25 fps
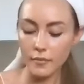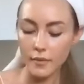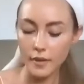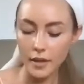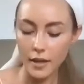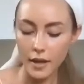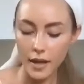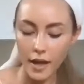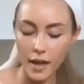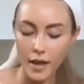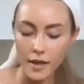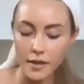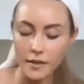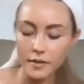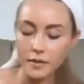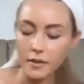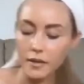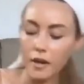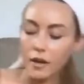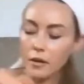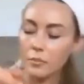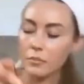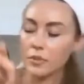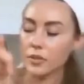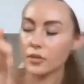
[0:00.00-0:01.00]
and
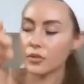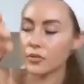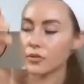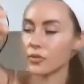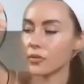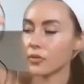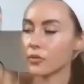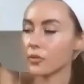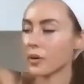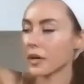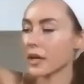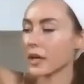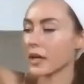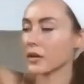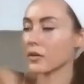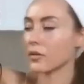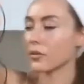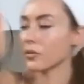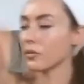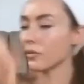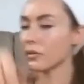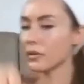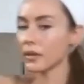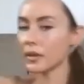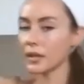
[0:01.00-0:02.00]
come into a
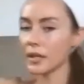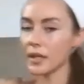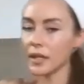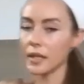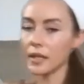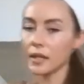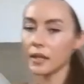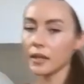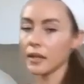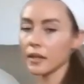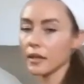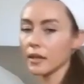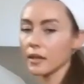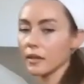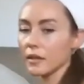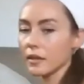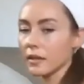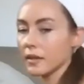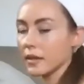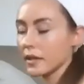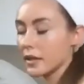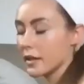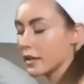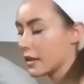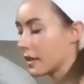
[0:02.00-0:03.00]
Kundalini
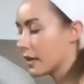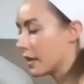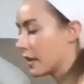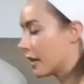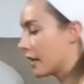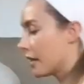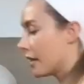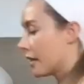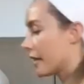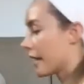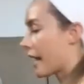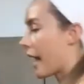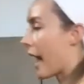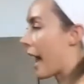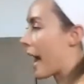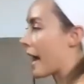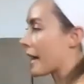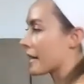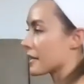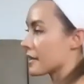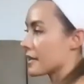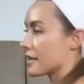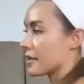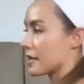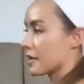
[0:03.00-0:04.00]

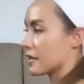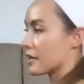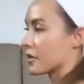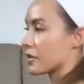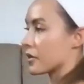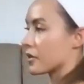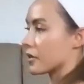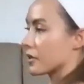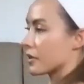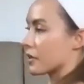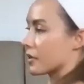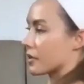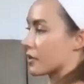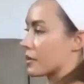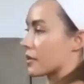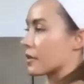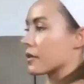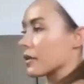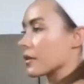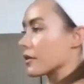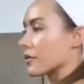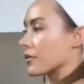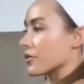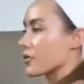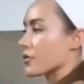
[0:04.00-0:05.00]
cat
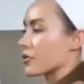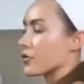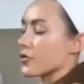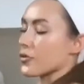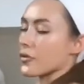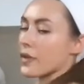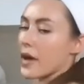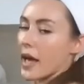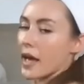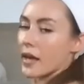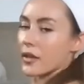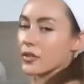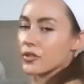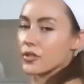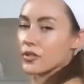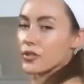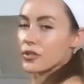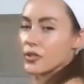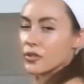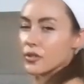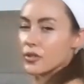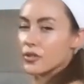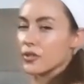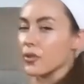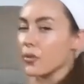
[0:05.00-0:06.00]

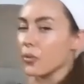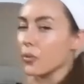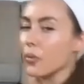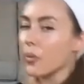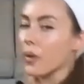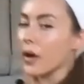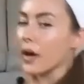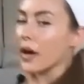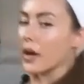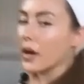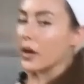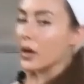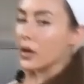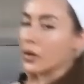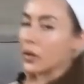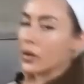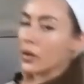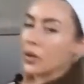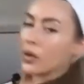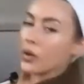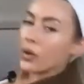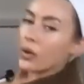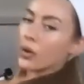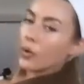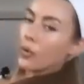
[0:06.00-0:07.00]
stretch where
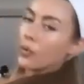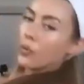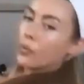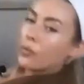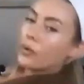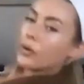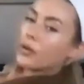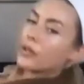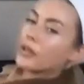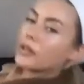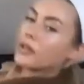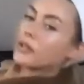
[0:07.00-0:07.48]
we're going to